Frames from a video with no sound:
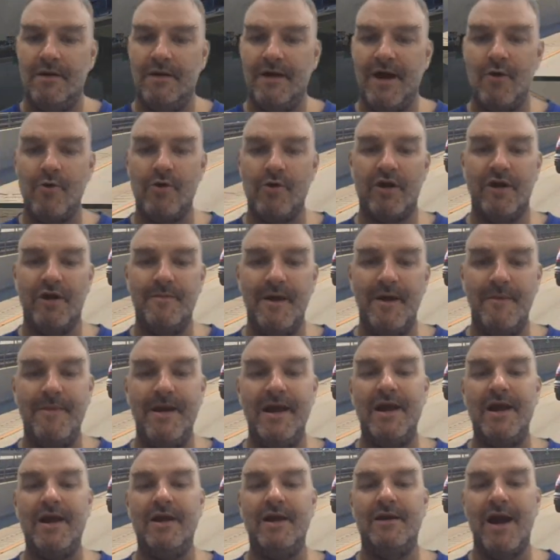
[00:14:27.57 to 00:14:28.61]
Now we're going to be
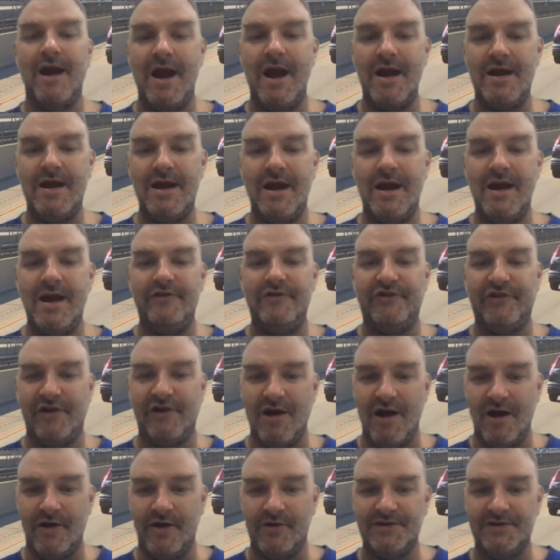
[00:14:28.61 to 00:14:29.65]
meeting 90
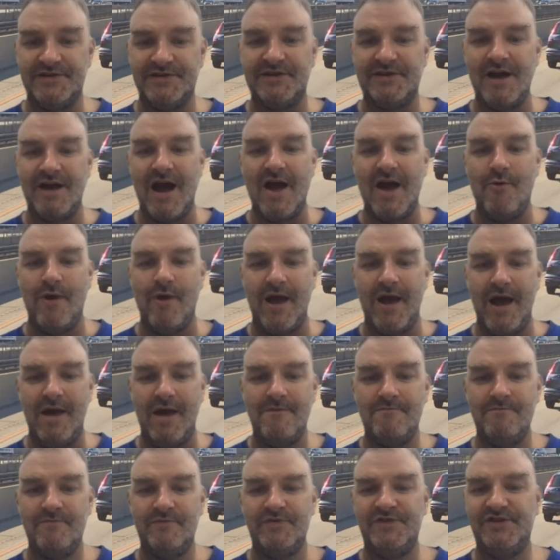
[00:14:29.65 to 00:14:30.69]
Chicago Skyway
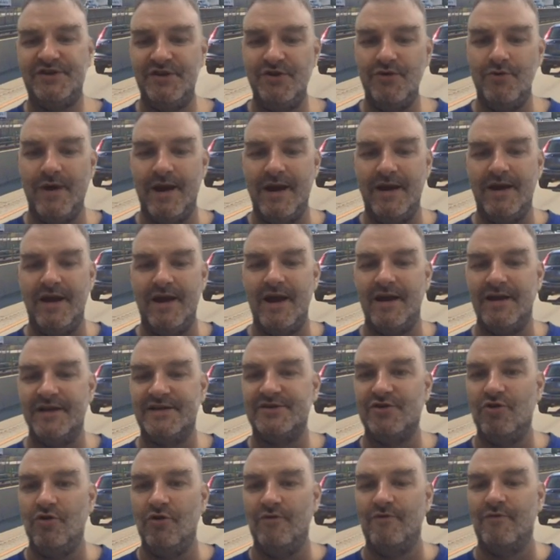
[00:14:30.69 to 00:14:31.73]
to Indiana
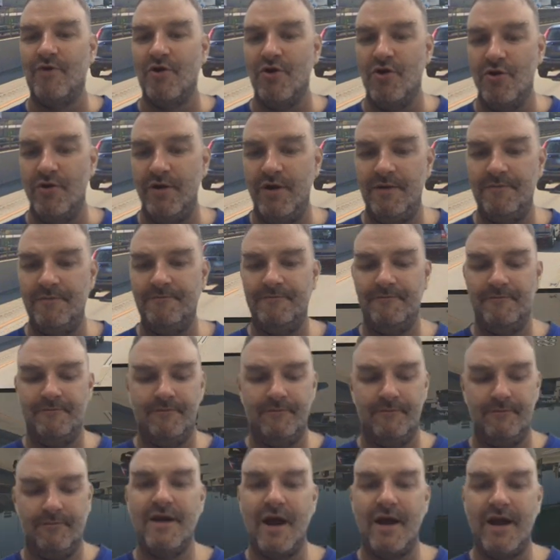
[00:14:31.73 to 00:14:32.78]
Toll Road.
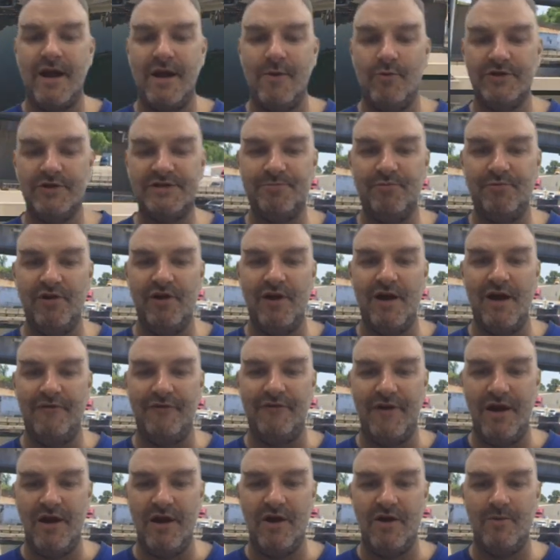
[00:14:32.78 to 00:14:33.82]
And 90 will split off
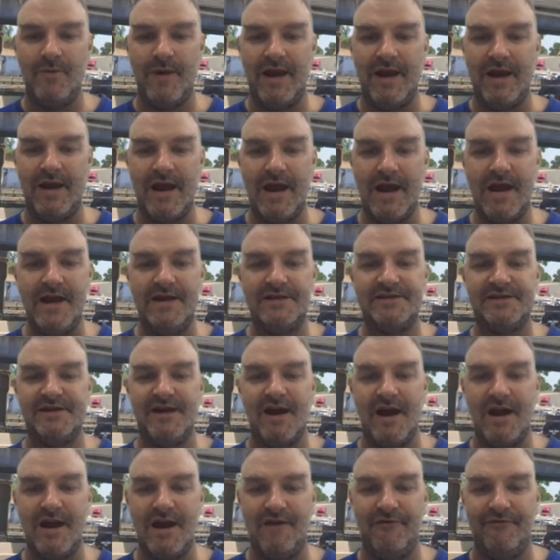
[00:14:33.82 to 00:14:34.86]
here, and we get East
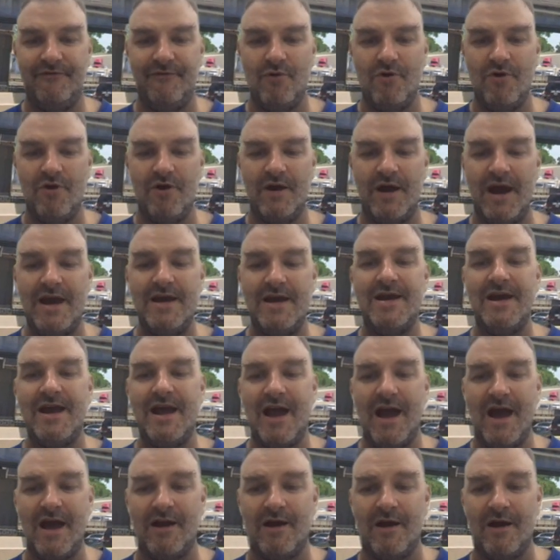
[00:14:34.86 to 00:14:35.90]
94
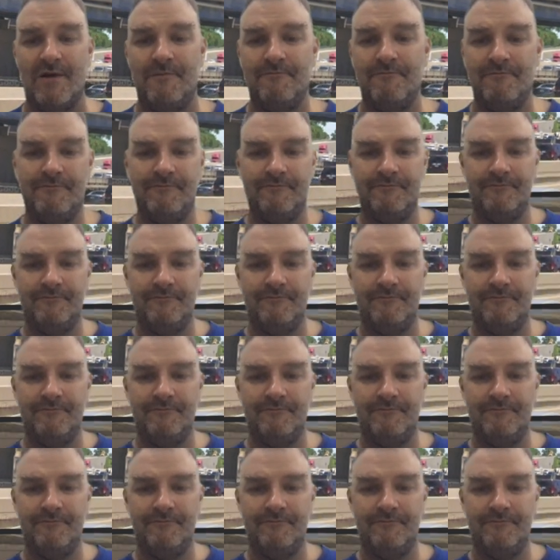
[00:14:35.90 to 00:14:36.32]
Indiana.